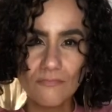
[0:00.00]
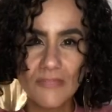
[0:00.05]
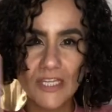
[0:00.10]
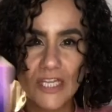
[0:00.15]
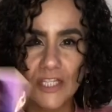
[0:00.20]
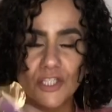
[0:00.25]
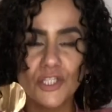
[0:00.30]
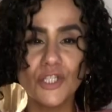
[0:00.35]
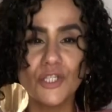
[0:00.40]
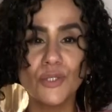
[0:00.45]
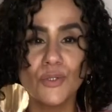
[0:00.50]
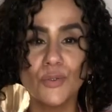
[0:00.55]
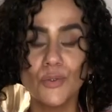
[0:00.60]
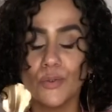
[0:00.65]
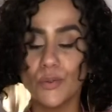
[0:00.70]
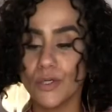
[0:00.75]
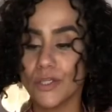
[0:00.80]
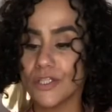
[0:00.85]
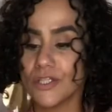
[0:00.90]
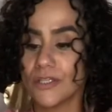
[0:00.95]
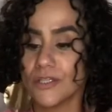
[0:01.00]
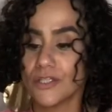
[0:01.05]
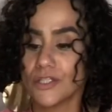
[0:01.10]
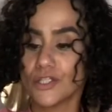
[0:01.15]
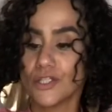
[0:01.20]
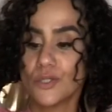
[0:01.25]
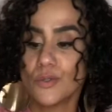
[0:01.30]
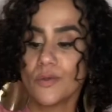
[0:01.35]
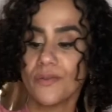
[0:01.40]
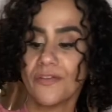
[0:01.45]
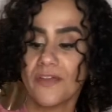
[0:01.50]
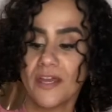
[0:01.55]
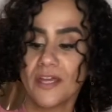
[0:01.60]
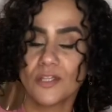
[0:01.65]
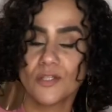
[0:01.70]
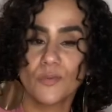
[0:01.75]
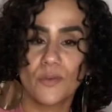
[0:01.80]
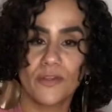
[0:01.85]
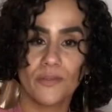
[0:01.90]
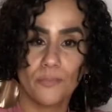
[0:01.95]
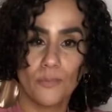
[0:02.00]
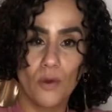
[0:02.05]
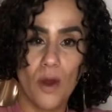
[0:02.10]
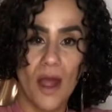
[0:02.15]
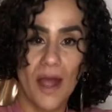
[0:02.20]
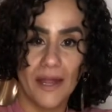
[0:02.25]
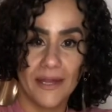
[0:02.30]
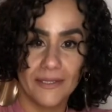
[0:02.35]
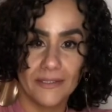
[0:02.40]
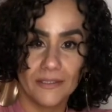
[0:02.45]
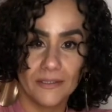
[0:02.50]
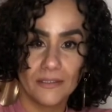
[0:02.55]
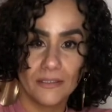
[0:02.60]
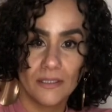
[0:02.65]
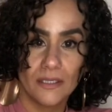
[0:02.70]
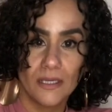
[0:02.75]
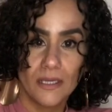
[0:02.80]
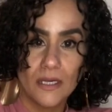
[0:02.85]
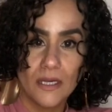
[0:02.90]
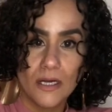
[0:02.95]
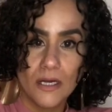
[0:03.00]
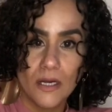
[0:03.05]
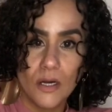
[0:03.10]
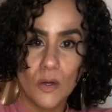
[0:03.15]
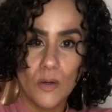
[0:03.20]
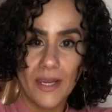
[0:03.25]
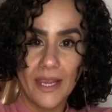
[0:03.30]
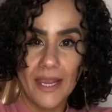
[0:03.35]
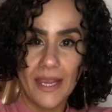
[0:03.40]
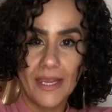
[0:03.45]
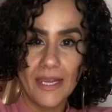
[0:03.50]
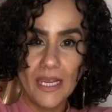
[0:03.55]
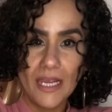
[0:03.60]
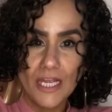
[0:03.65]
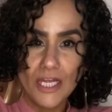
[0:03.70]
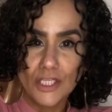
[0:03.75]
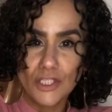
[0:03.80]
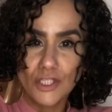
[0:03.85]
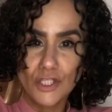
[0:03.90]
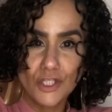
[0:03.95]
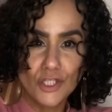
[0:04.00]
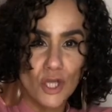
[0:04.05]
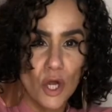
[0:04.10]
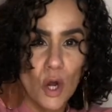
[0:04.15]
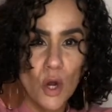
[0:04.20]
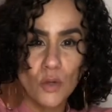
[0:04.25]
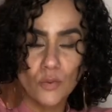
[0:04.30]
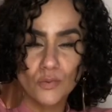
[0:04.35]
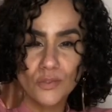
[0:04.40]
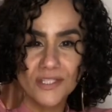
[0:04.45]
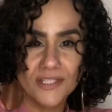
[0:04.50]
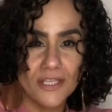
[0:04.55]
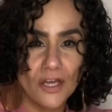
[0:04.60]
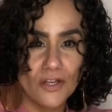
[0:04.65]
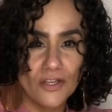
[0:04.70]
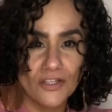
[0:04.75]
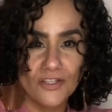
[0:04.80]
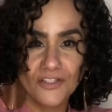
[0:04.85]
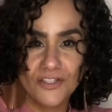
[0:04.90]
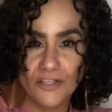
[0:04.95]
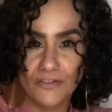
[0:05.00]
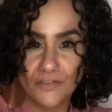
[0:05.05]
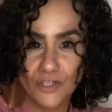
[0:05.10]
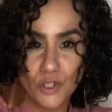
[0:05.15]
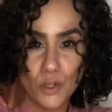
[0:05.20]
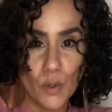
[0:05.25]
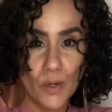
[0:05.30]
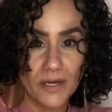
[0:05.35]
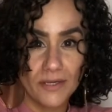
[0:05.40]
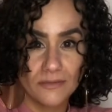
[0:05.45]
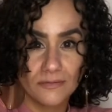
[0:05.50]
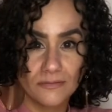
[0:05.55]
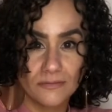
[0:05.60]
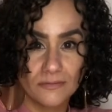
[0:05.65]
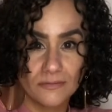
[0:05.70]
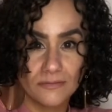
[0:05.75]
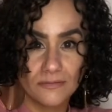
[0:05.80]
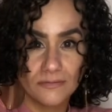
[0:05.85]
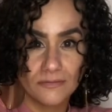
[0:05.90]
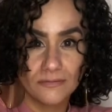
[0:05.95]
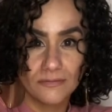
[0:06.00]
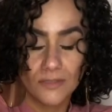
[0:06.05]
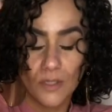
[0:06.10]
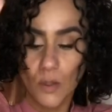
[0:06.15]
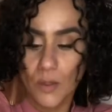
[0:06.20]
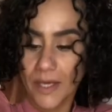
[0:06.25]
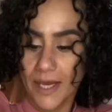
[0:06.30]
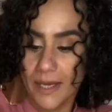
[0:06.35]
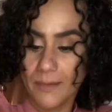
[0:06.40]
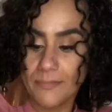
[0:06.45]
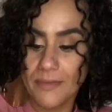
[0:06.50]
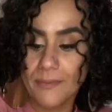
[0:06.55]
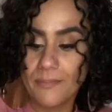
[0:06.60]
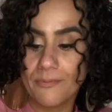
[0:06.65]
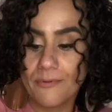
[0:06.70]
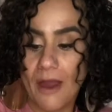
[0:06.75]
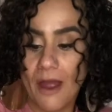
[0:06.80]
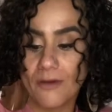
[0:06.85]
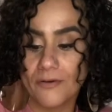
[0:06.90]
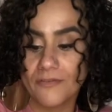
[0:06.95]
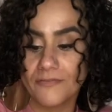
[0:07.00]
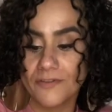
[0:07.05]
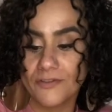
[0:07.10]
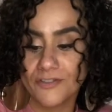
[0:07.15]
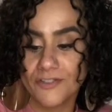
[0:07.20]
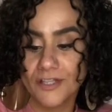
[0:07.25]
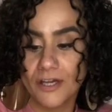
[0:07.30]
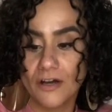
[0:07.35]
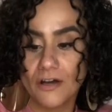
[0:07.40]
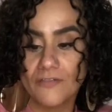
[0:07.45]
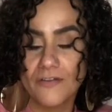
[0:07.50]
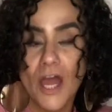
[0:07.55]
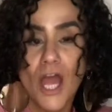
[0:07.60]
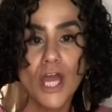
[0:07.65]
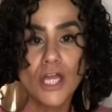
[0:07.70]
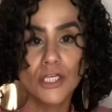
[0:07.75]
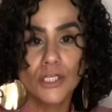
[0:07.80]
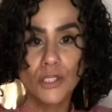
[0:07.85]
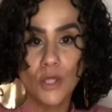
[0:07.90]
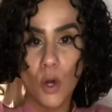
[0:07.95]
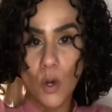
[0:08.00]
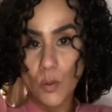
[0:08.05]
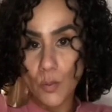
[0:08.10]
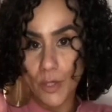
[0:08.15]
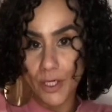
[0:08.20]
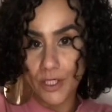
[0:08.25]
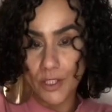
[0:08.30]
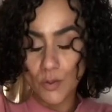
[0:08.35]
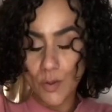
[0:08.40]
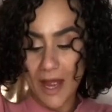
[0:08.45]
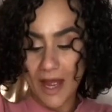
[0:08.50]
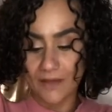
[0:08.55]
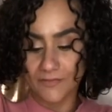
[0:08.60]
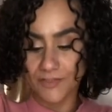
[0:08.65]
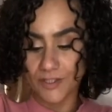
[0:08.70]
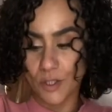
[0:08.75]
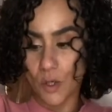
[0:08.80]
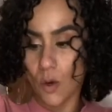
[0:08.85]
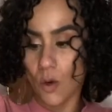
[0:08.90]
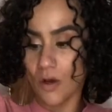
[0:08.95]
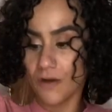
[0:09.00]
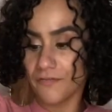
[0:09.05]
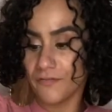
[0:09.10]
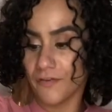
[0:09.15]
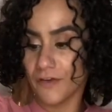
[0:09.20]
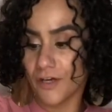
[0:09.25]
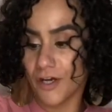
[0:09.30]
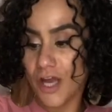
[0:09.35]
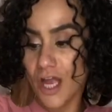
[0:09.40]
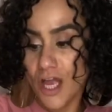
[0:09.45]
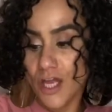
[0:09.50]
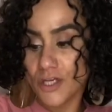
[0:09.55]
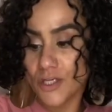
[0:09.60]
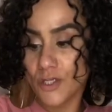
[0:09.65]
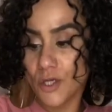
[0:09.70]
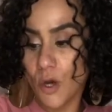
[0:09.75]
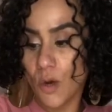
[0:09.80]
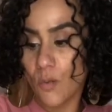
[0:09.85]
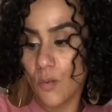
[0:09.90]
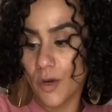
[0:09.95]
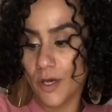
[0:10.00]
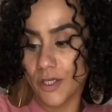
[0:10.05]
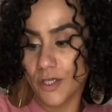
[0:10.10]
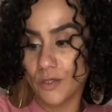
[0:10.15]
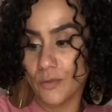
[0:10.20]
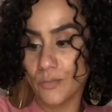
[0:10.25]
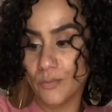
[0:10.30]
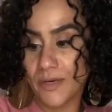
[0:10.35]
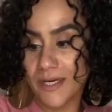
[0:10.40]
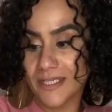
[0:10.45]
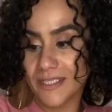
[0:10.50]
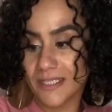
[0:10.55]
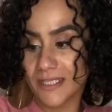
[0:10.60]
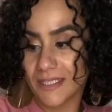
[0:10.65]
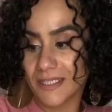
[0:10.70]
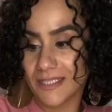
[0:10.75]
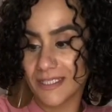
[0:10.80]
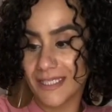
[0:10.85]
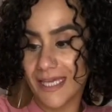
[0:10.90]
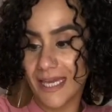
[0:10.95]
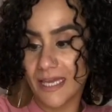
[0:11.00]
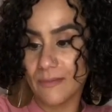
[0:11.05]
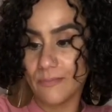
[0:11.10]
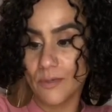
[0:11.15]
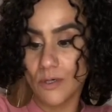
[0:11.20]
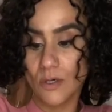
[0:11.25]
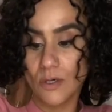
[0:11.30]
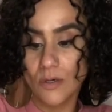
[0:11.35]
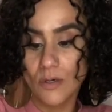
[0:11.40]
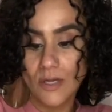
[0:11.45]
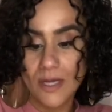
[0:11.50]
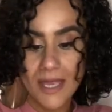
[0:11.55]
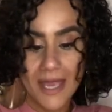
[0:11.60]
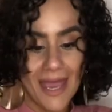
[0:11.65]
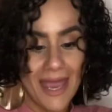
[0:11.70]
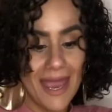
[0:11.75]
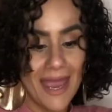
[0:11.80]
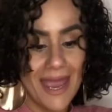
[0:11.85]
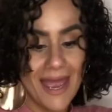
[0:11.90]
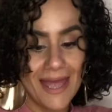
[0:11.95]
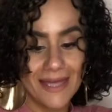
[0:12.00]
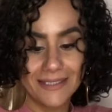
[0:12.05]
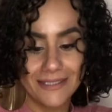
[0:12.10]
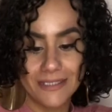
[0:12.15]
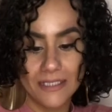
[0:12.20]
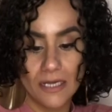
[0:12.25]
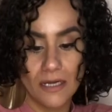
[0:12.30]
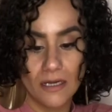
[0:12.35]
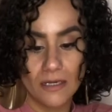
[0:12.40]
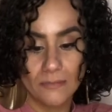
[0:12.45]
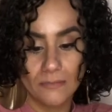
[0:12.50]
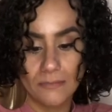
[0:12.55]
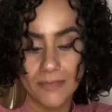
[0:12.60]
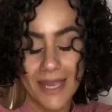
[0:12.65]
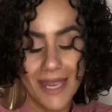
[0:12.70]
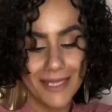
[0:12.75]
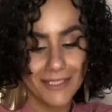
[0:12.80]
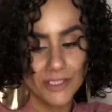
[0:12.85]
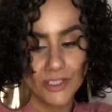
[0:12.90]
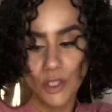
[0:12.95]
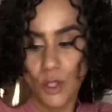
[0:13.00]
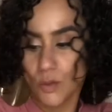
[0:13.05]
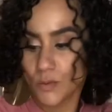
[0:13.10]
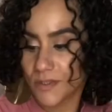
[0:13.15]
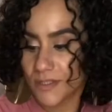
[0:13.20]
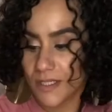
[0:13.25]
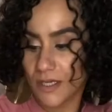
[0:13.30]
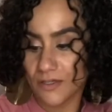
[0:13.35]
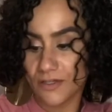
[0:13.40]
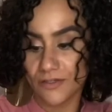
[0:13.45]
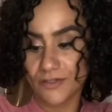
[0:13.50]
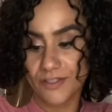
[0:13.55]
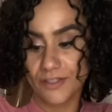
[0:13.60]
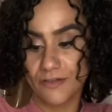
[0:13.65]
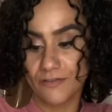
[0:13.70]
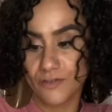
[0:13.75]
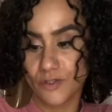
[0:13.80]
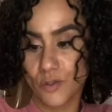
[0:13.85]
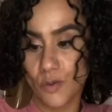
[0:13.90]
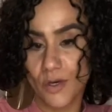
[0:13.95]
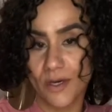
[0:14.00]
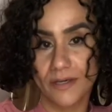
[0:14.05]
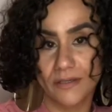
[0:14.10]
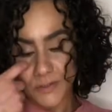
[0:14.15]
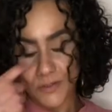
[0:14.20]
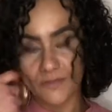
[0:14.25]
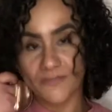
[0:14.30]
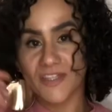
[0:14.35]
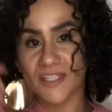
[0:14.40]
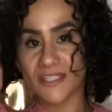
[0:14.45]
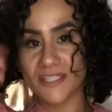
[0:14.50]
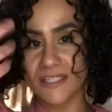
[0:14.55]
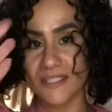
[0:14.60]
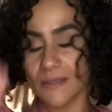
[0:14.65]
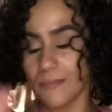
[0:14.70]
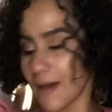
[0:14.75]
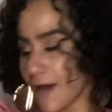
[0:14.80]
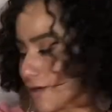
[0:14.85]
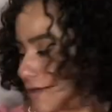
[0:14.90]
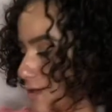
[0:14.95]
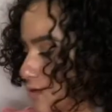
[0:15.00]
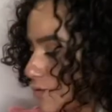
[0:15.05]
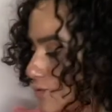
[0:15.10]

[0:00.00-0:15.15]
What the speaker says: you do things with pride, okay? Don't sell yourself short, okay? Be proud of yourself. Know what you have to offer. Know what you bring to the table, and don't sell yourself short. So if this is about a new